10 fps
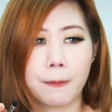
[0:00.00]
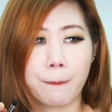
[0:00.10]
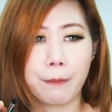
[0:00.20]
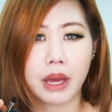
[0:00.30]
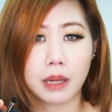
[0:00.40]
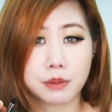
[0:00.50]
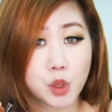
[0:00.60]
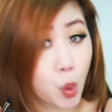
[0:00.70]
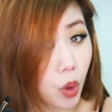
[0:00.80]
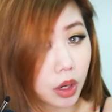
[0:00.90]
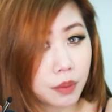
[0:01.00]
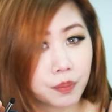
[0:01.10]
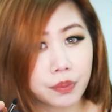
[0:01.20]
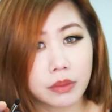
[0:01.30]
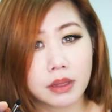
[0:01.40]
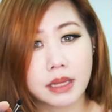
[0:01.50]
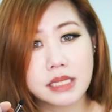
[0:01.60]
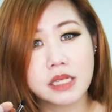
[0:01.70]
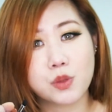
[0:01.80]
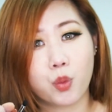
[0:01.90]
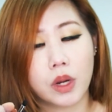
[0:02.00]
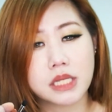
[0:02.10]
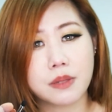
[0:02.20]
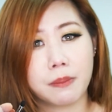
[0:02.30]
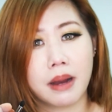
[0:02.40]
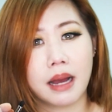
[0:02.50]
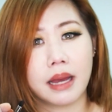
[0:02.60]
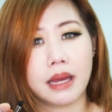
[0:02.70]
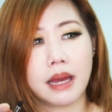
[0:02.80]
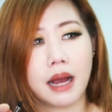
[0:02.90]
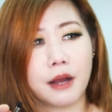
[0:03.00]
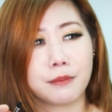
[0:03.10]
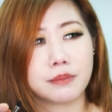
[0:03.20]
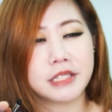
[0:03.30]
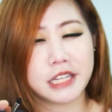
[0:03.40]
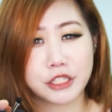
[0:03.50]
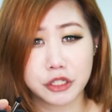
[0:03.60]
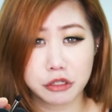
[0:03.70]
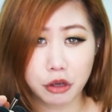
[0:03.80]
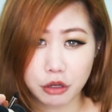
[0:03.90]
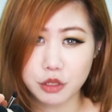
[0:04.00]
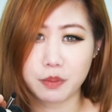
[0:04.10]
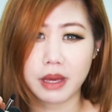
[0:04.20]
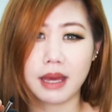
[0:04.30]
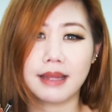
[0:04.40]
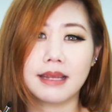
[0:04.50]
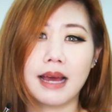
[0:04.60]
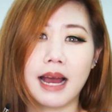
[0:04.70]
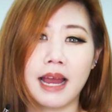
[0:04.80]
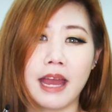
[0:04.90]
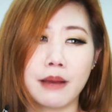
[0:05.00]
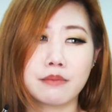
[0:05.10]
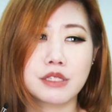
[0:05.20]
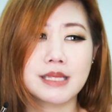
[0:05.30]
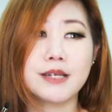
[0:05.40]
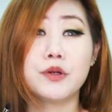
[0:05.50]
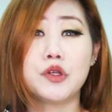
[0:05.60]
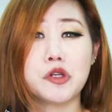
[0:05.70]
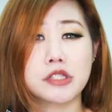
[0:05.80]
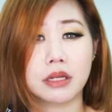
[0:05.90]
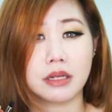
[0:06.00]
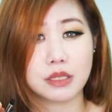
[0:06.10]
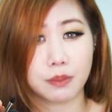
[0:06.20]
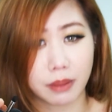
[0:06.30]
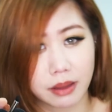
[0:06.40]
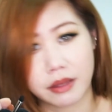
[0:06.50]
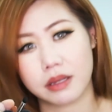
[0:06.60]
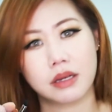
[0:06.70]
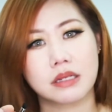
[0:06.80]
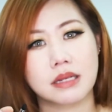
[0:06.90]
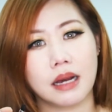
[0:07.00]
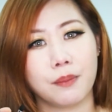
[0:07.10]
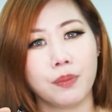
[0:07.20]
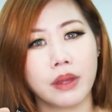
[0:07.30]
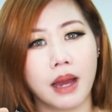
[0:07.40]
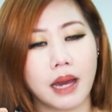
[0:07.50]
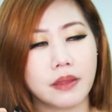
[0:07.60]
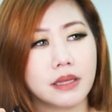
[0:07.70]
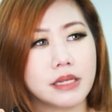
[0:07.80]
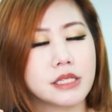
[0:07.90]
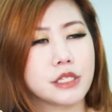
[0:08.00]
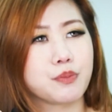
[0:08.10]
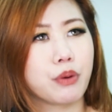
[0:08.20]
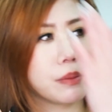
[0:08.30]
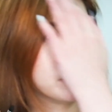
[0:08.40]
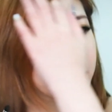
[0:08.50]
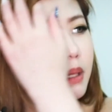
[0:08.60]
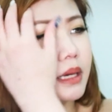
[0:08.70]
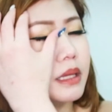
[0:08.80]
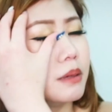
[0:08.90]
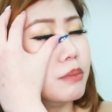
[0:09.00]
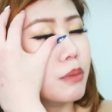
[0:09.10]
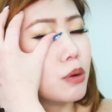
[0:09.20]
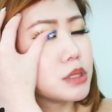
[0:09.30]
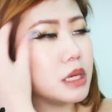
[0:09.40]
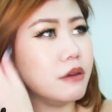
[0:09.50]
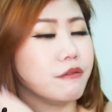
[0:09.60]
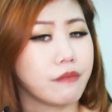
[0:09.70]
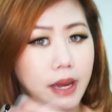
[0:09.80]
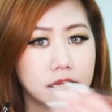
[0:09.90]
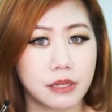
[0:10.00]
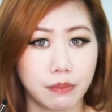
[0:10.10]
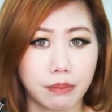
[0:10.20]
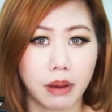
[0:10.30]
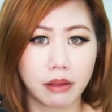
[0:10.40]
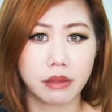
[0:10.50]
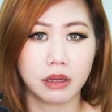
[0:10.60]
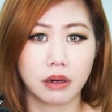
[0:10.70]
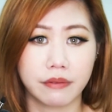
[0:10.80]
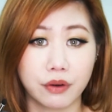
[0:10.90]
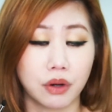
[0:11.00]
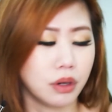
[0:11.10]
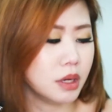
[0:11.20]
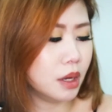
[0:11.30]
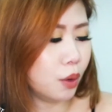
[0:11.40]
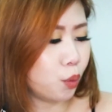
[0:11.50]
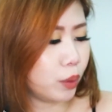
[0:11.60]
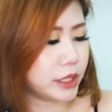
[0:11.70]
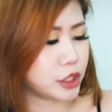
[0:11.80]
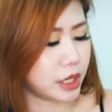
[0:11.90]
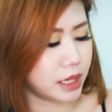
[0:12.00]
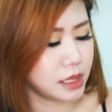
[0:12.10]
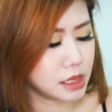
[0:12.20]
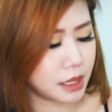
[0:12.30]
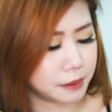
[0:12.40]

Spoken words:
makeup school, this is what my teacher taught me, and I am still using this method because I think this is probably the most effective method of all, which is